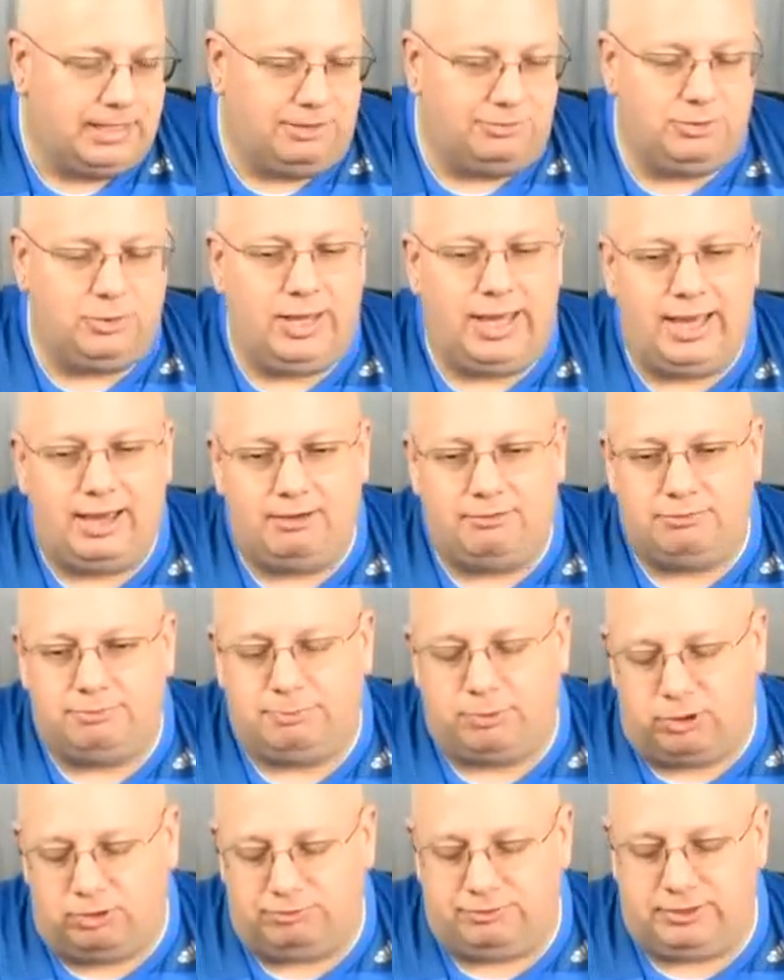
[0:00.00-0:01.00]
If you
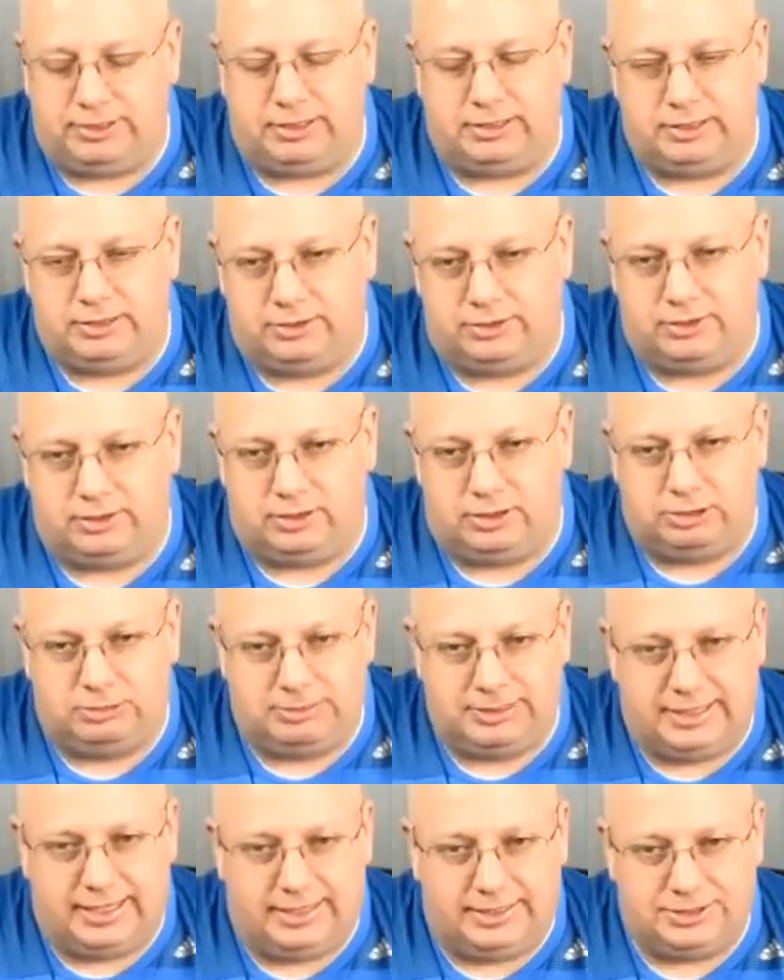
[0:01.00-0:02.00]
have perfectly good
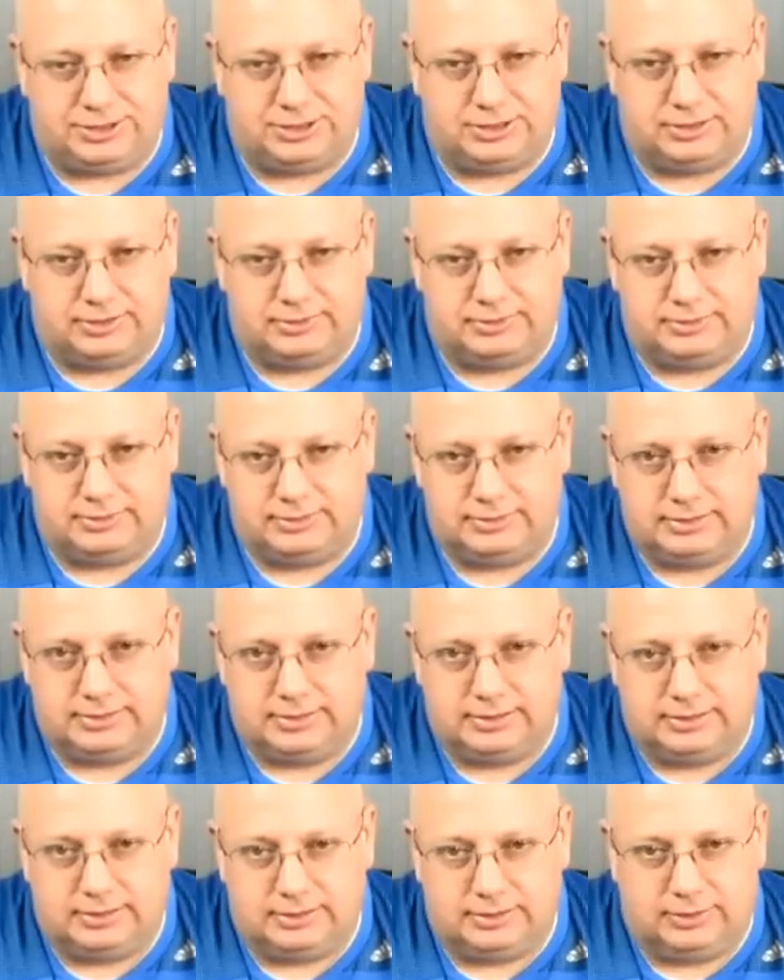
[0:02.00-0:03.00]
illumination,
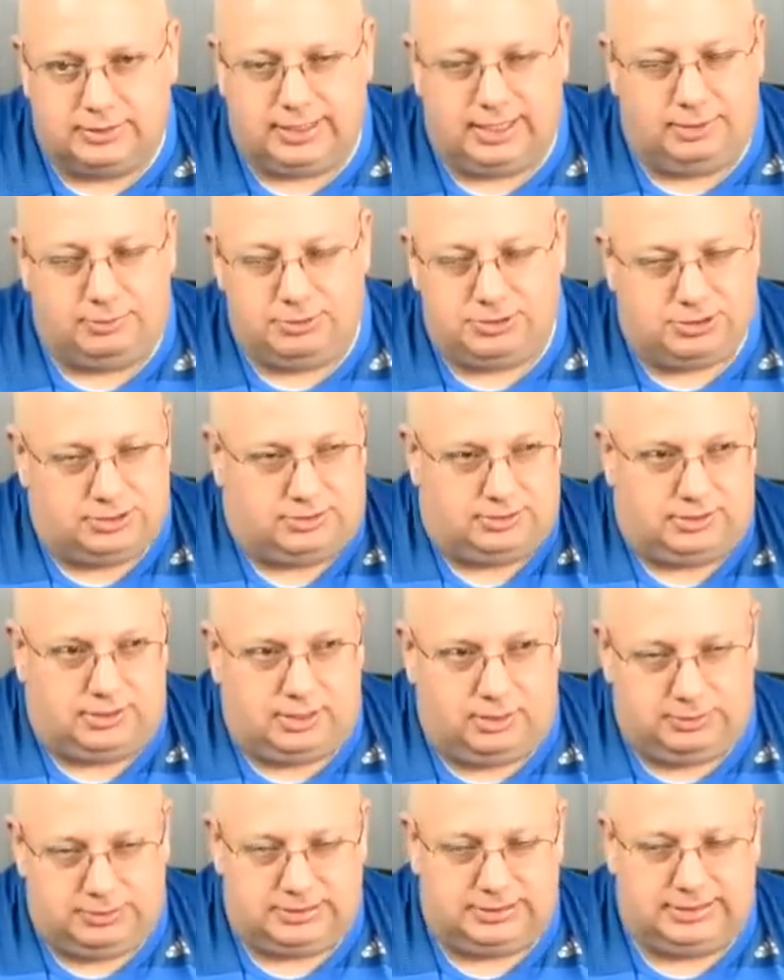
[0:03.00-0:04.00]
okay, which isn't
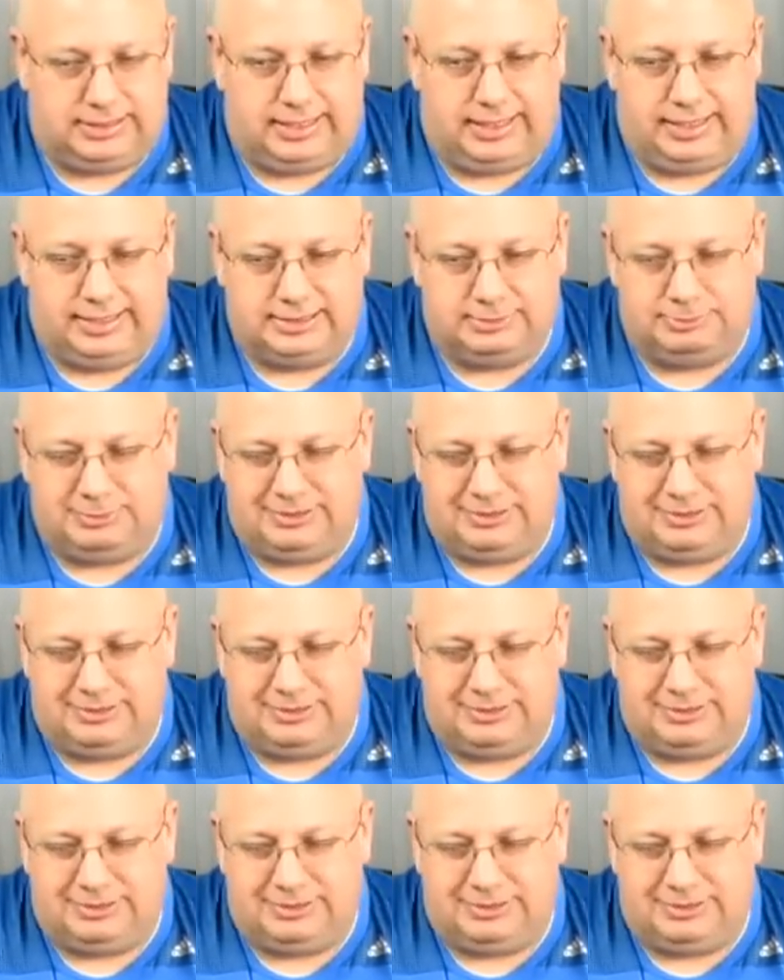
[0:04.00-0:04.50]
always the case.